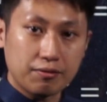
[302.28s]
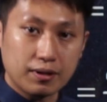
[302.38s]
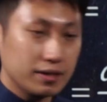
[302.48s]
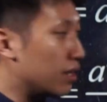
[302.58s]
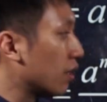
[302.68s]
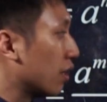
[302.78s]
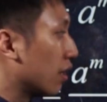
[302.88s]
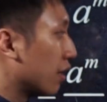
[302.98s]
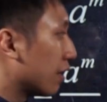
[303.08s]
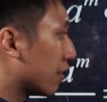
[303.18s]
1,
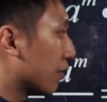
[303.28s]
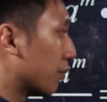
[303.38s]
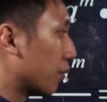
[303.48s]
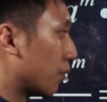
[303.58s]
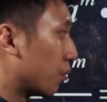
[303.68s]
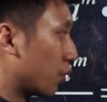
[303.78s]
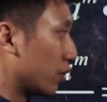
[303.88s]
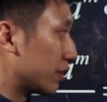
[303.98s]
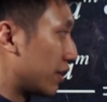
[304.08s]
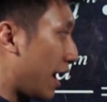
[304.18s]
you
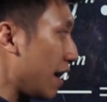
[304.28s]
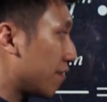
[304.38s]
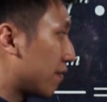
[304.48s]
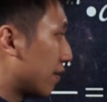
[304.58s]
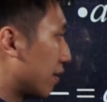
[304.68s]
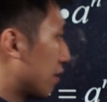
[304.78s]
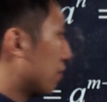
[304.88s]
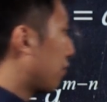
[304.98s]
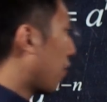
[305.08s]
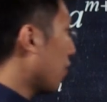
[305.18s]
would have
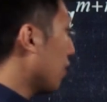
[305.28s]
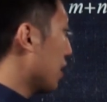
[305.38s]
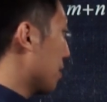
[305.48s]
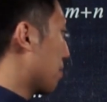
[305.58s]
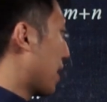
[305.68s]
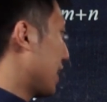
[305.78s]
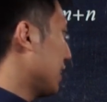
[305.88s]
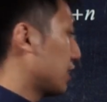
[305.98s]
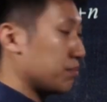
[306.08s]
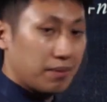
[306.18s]
4
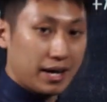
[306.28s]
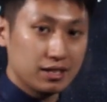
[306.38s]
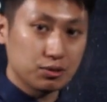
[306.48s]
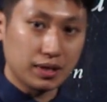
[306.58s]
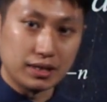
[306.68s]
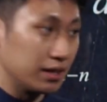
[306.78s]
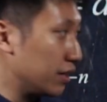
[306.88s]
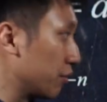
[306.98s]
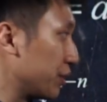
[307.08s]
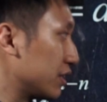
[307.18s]
minus 1,
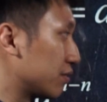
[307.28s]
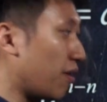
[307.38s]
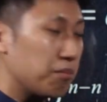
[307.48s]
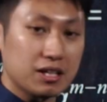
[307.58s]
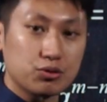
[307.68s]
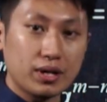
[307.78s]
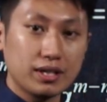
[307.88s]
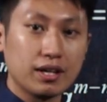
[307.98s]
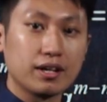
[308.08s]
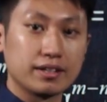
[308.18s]
which is 4 plus
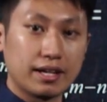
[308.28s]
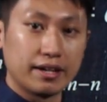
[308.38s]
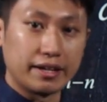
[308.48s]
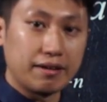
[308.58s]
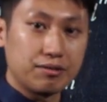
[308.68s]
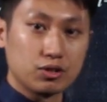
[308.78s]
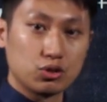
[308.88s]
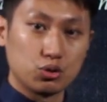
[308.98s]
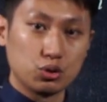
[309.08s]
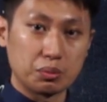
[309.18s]
1, then it gives you
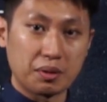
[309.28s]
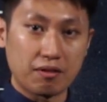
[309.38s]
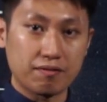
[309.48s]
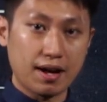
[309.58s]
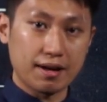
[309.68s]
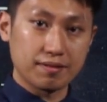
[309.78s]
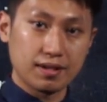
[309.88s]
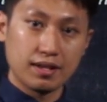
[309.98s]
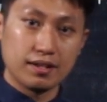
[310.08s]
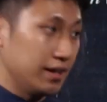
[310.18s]
2 to the power 5.
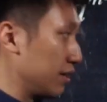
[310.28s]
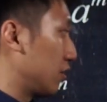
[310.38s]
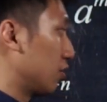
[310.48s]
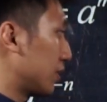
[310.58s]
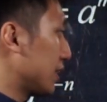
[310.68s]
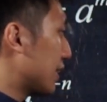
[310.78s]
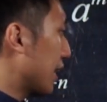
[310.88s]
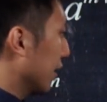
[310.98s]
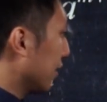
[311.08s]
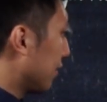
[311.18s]
Notice
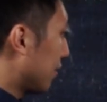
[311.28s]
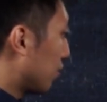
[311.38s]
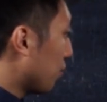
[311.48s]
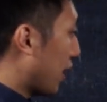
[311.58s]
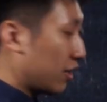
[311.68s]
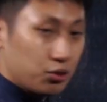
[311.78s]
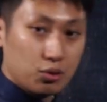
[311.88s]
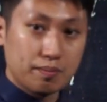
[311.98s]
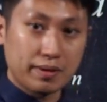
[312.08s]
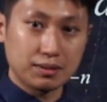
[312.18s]
that 2 and
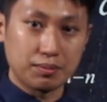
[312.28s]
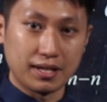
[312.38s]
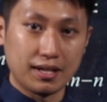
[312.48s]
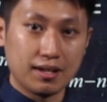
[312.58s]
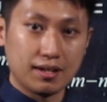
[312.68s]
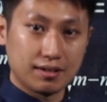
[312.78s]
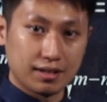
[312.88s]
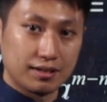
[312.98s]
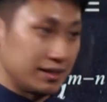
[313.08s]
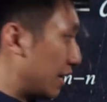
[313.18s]
2 must be,
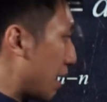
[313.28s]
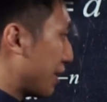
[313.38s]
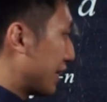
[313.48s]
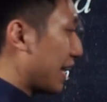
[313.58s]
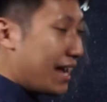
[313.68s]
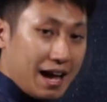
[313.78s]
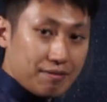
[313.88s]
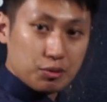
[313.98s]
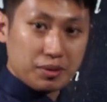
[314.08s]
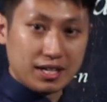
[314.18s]
they
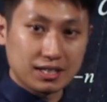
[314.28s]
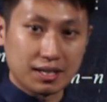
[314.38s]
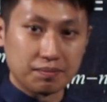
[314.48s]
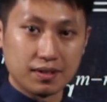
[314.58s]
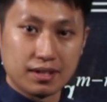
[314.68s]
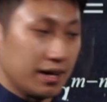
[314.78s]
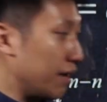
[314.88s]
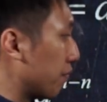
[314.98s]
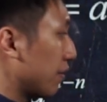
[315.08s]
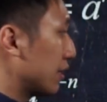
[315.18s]
have to be the same.
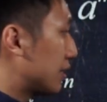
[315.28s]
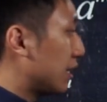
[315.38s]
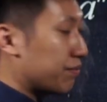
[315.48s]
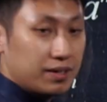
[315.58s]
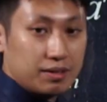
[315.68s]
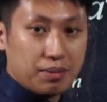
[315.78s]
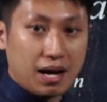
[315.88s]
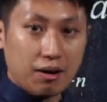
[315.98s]
If it's different